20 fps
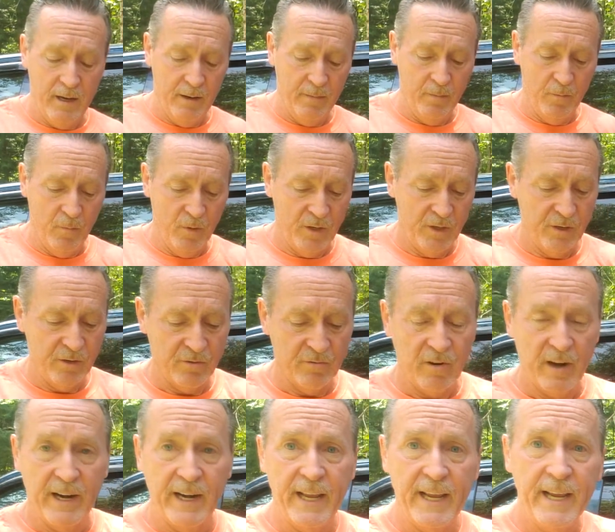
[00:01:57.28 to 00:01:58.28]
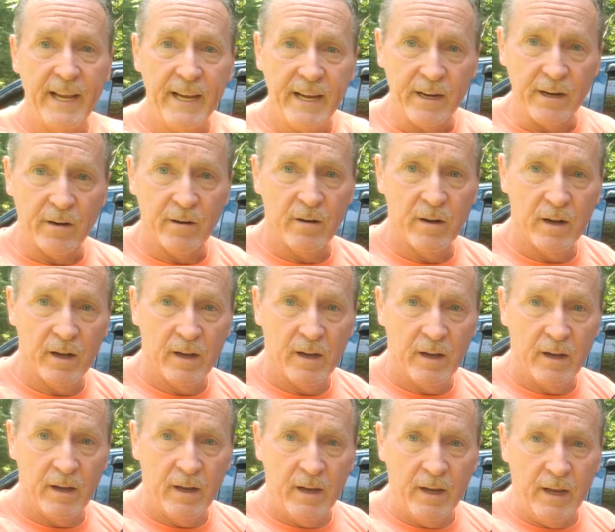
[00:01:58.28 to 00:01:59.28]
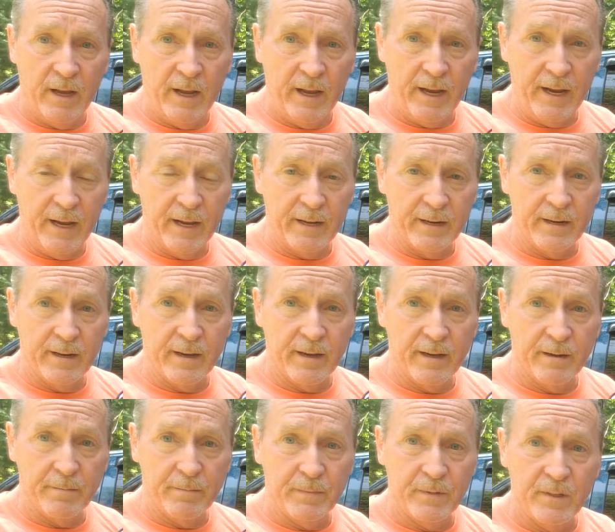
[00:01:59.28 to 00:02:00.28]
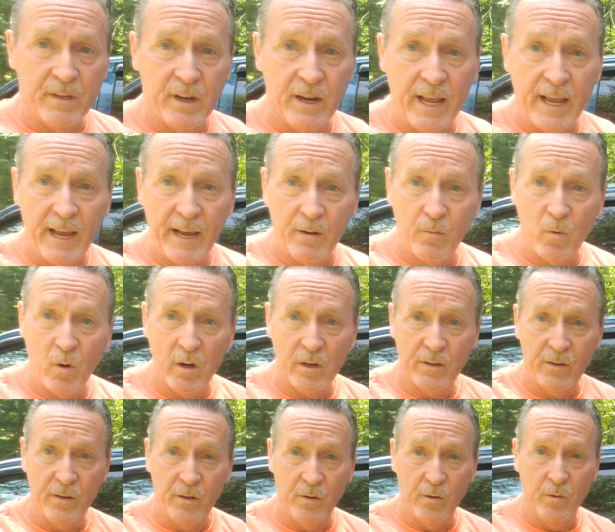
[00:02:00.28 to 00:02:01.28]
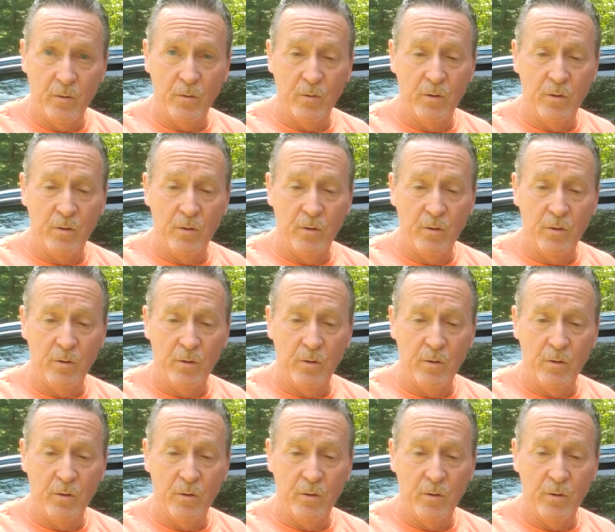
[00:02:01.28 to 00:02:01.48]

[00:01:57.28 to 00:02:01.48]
which is right here. And today I want to